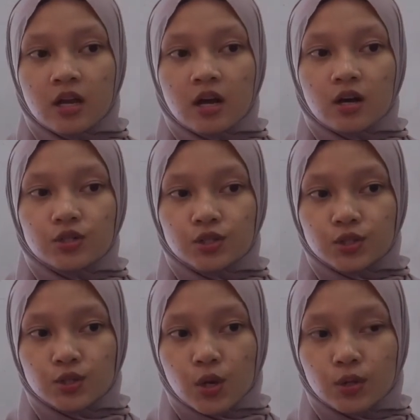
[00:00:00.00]

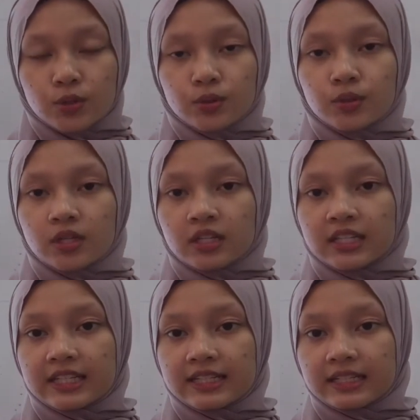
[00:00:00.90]
show
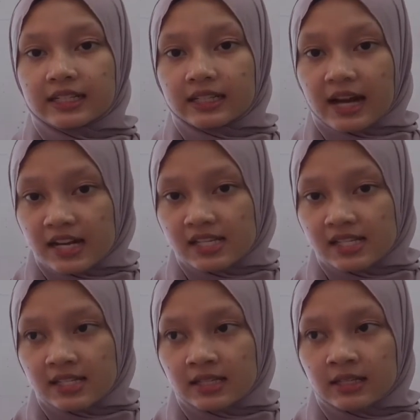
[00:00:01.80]
the
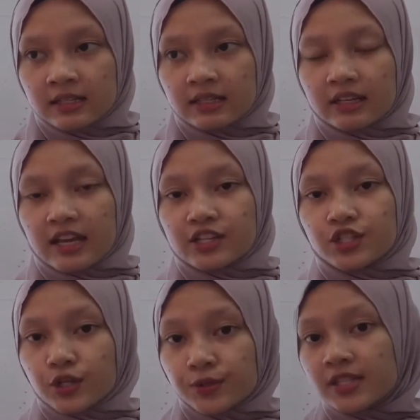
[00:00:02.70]
cards that
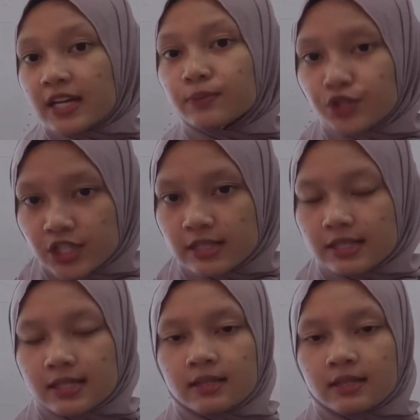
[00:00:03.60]
shows their emotions.